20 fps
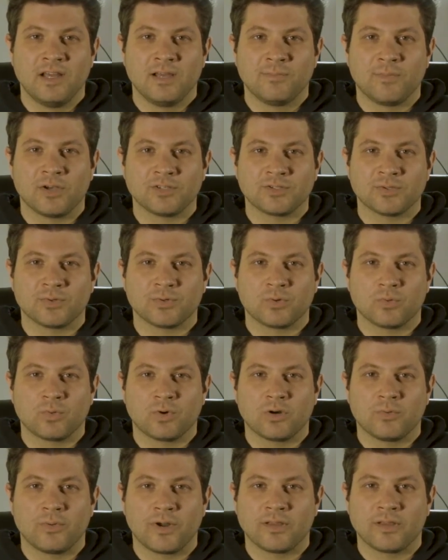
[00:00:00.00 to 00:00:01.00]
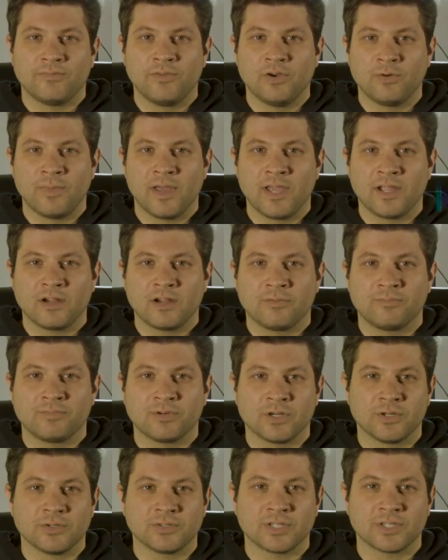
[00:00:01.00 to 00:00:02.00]
I'm also an award-winning filmmaker,
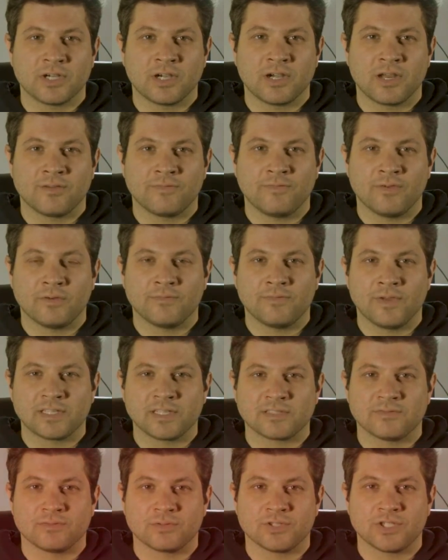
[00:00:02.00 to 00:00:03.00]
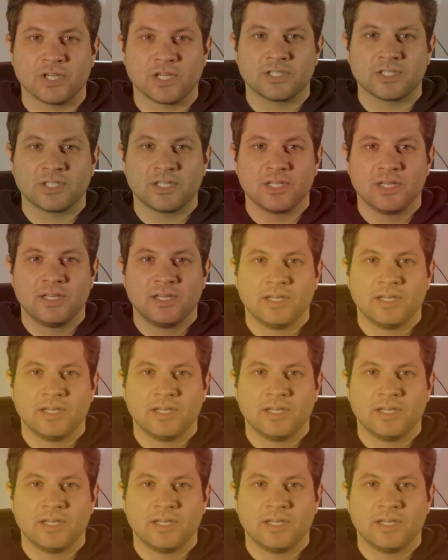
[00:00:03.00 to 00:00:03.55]
producer, and film festival judge.